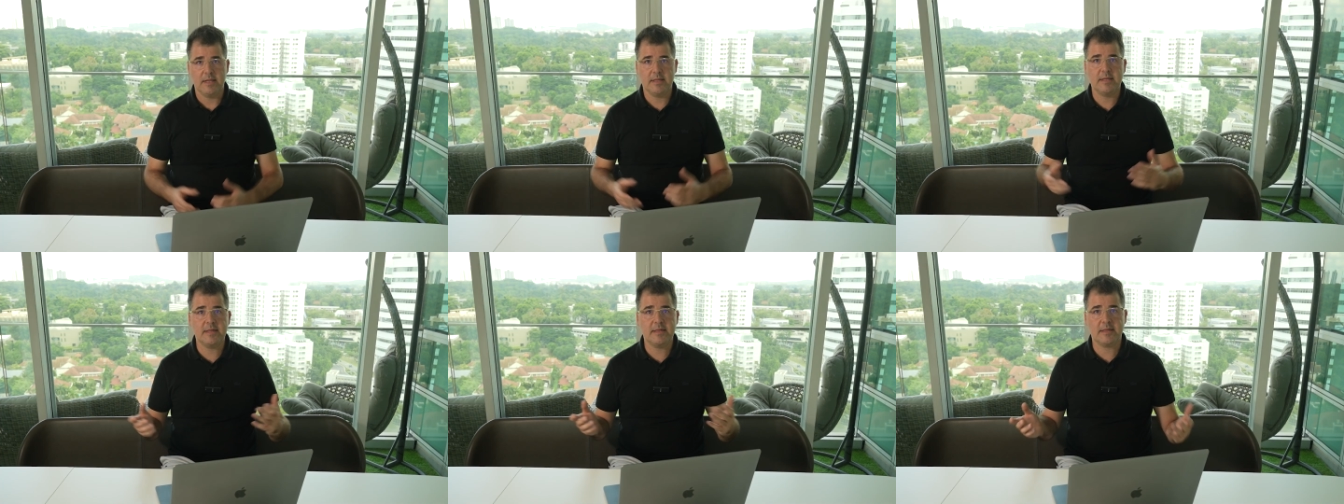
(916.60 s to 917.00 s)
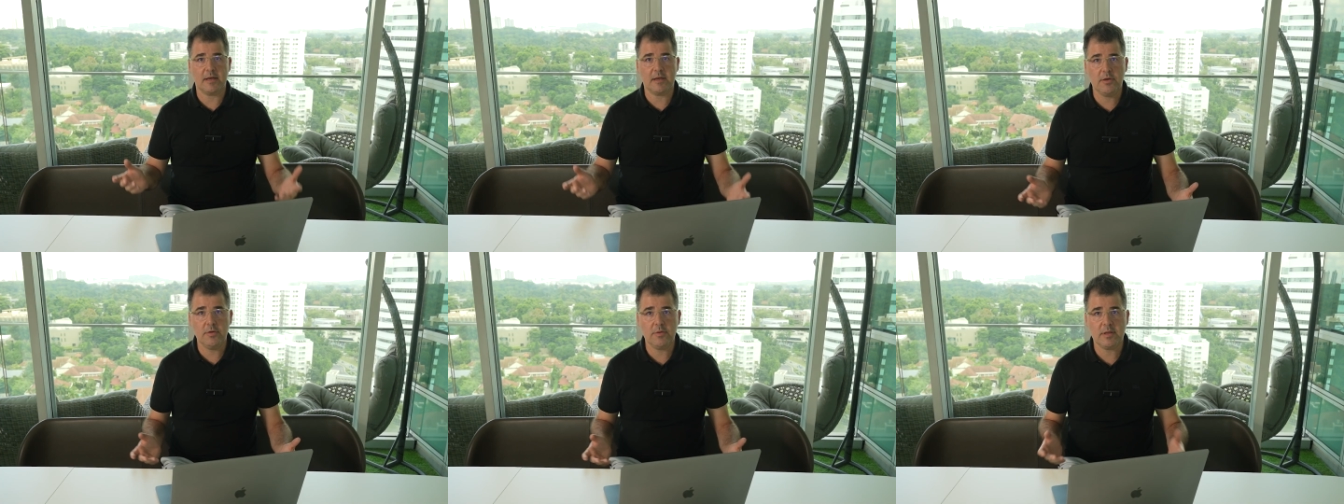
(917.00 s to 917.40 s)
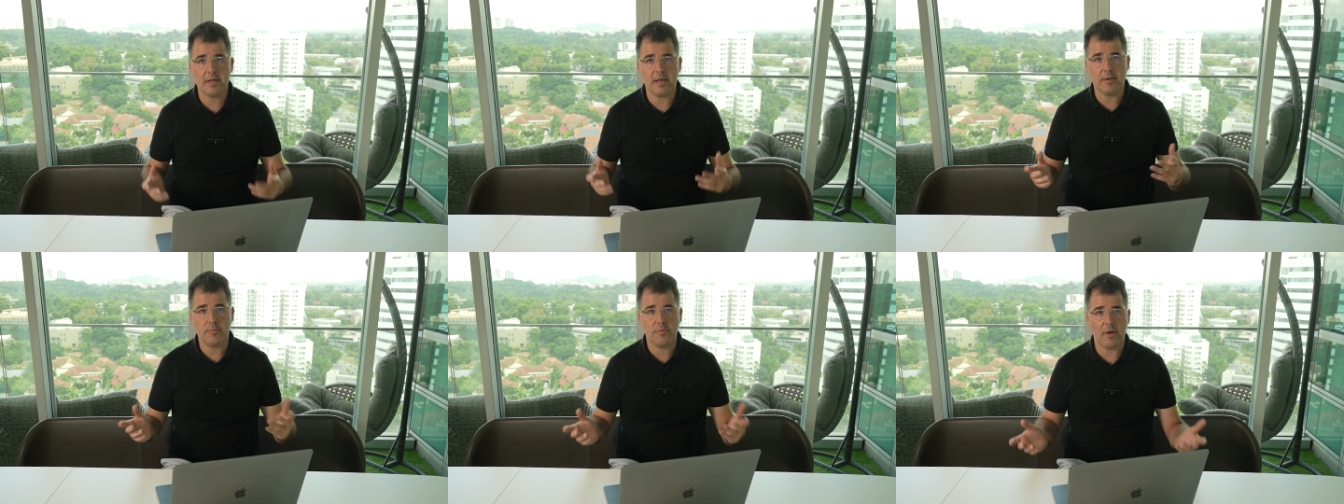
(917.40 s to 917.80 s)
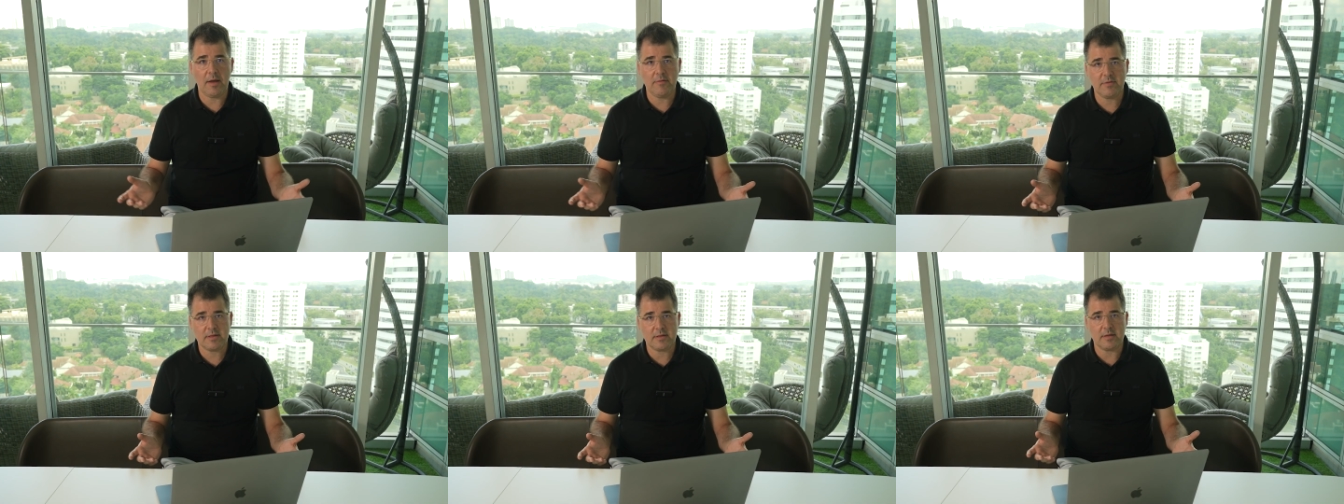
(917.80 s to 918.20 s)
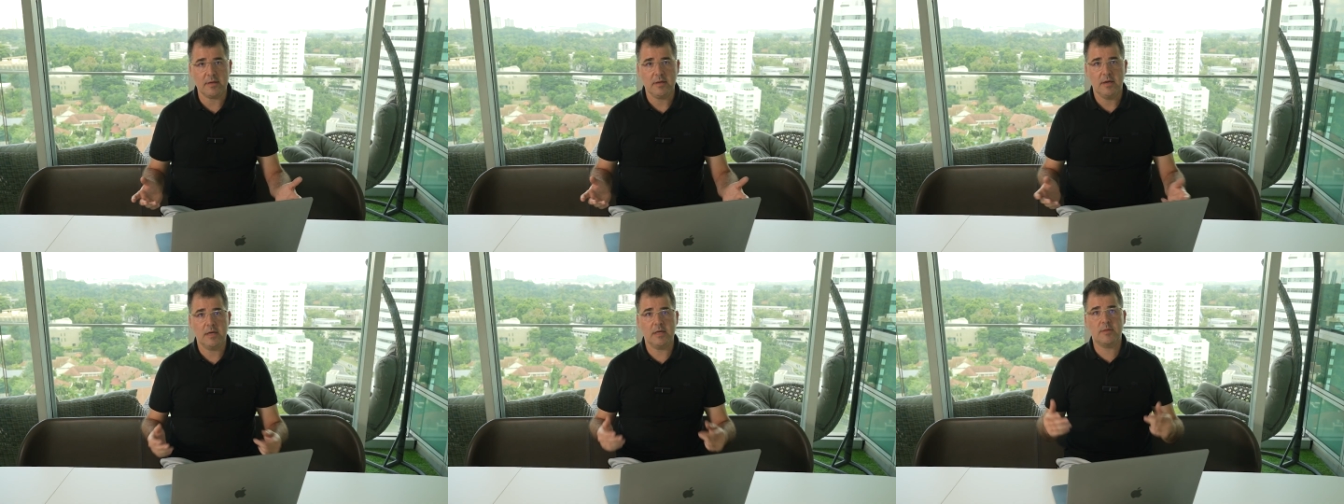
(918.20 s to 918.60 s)
This security and privacy
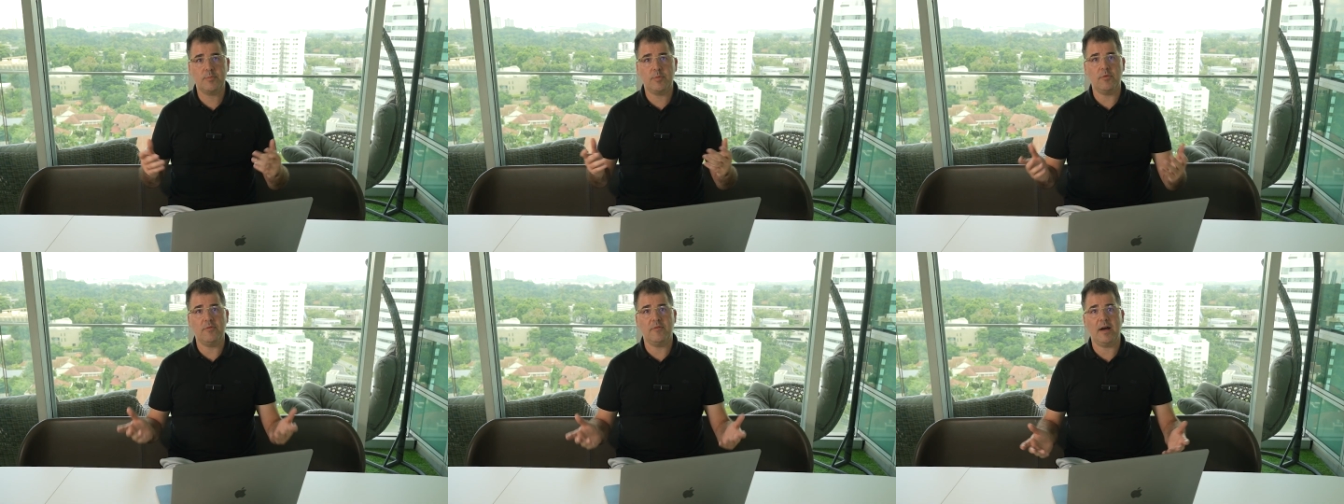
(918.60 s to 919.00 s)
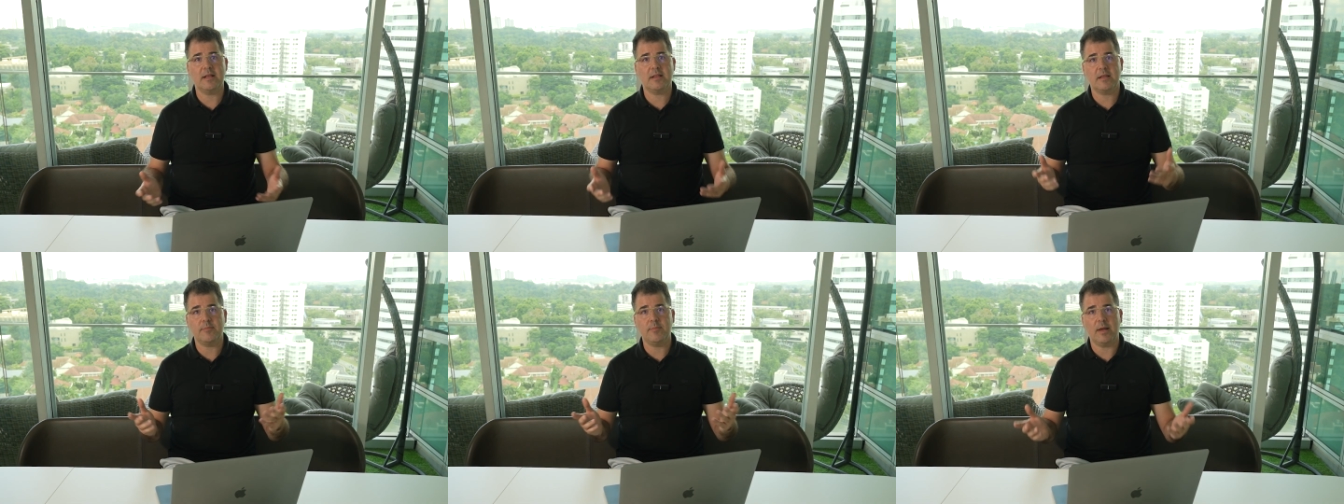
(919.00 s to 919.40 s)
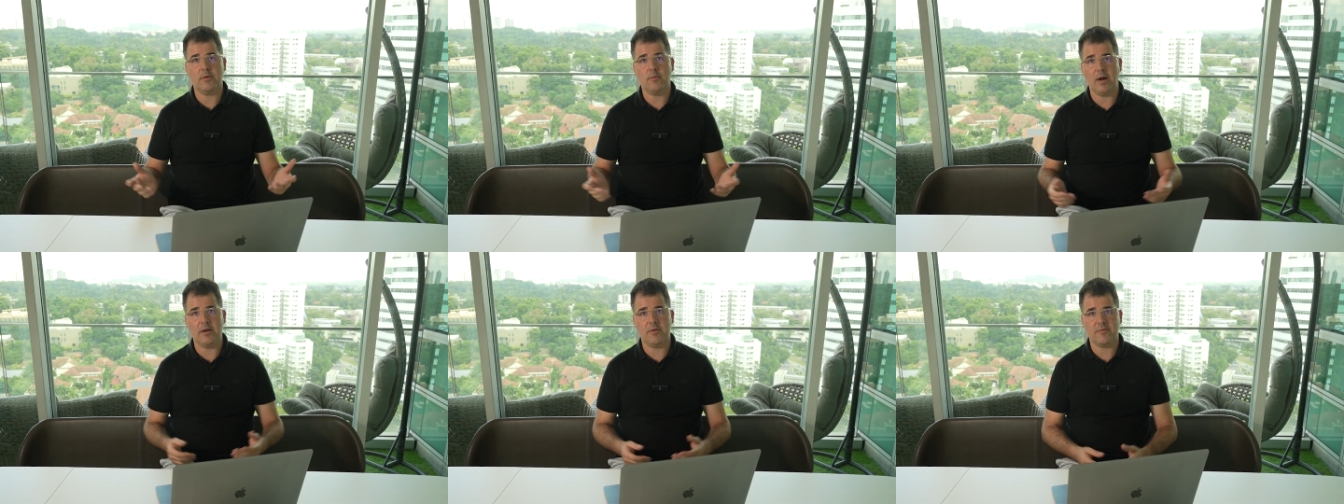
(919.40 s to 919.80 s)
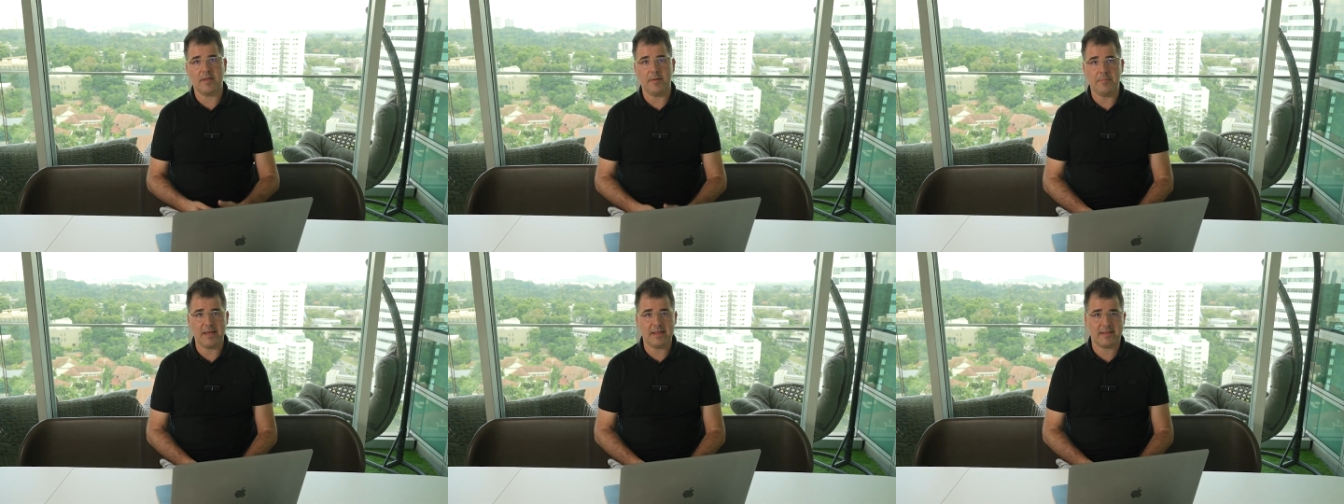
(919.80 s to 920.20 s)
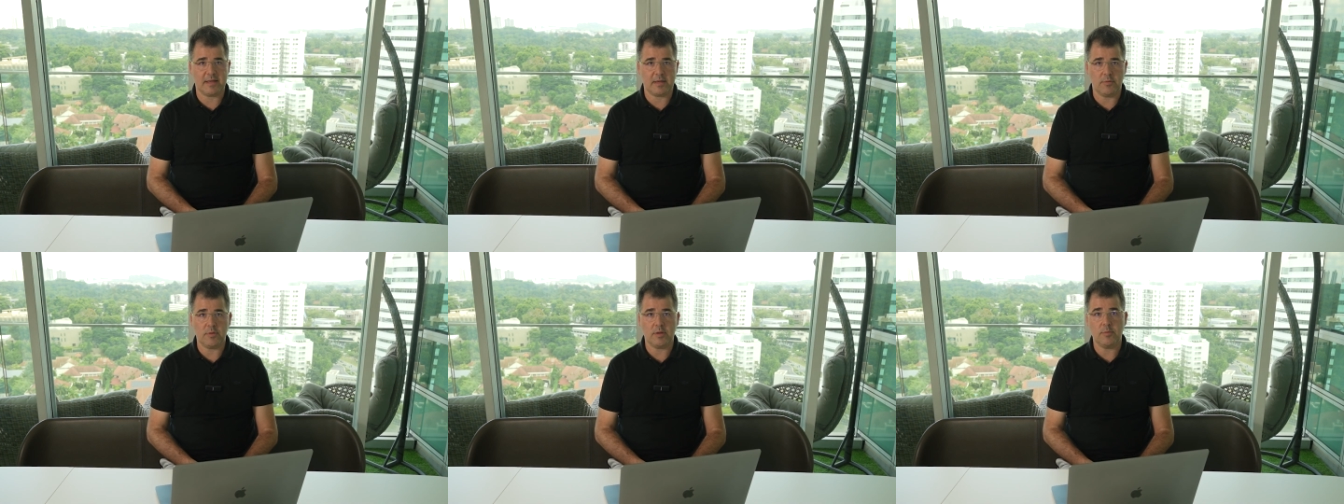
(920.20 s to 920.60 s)
is provided by one of the best
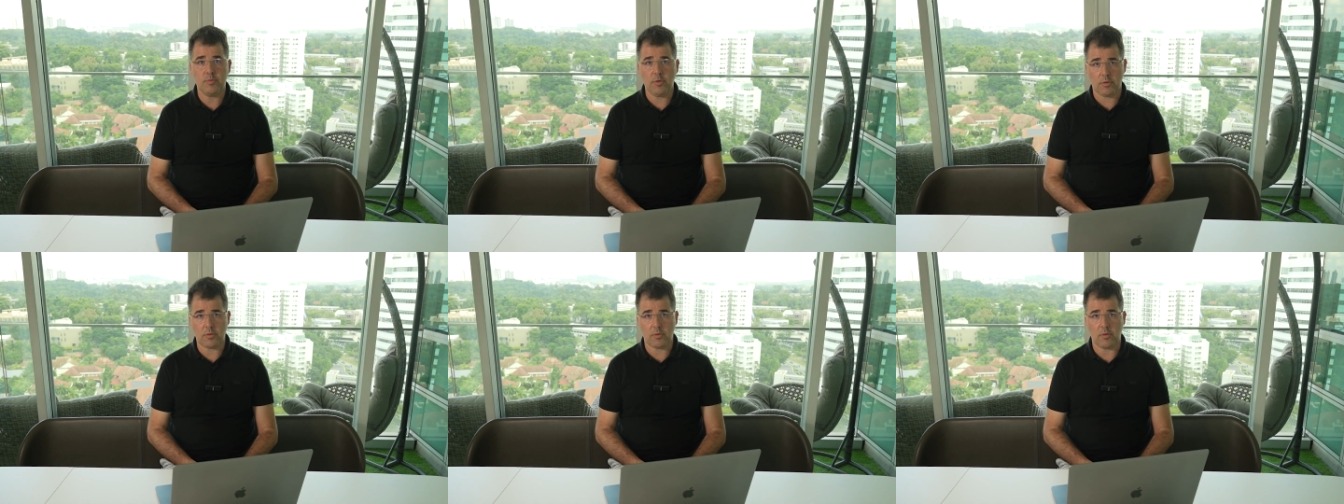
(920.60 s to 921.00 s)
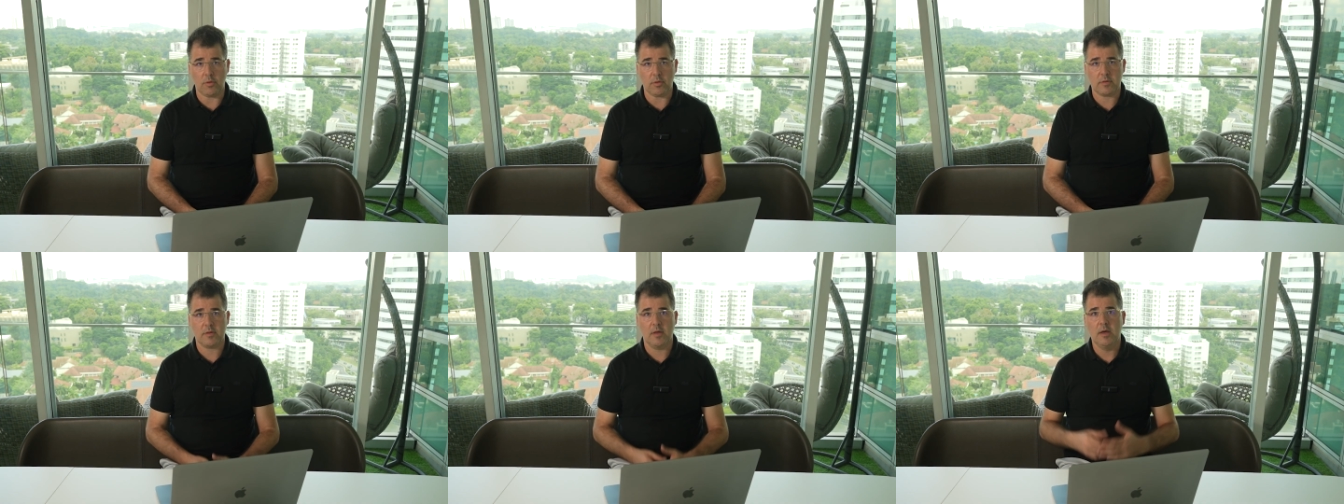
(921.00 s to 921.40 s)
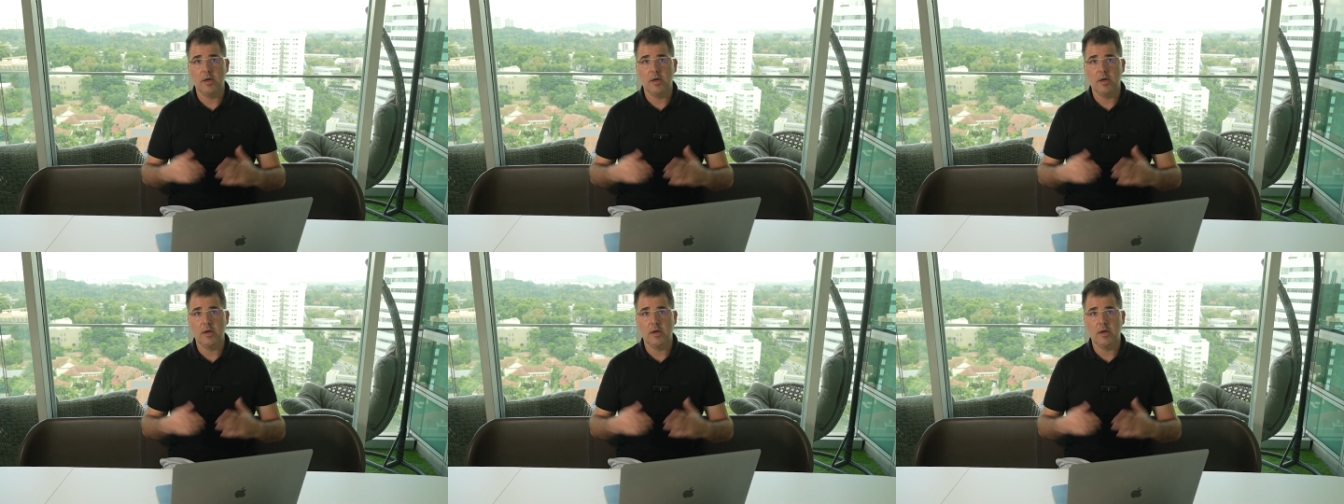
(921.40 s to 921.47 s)
security protocols,